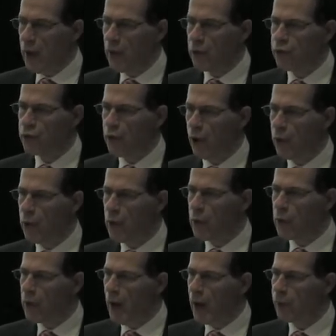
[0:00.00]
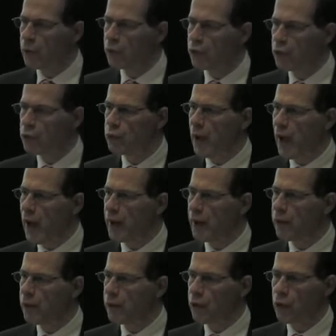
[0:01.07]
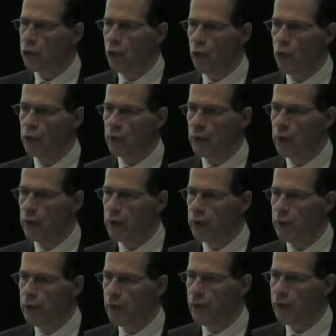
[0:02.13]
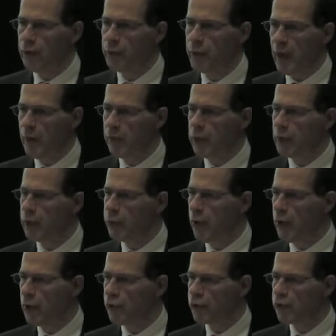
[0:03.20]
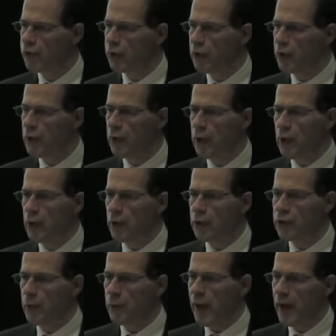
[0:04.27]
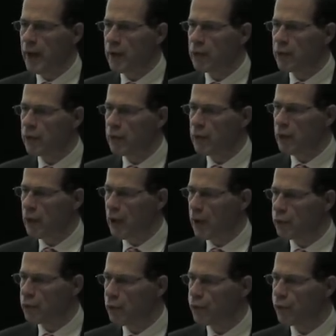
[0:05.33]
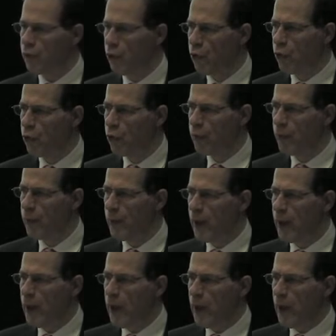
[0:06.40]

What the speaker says: And so we were able to run the gauntlet of public policy debate and reform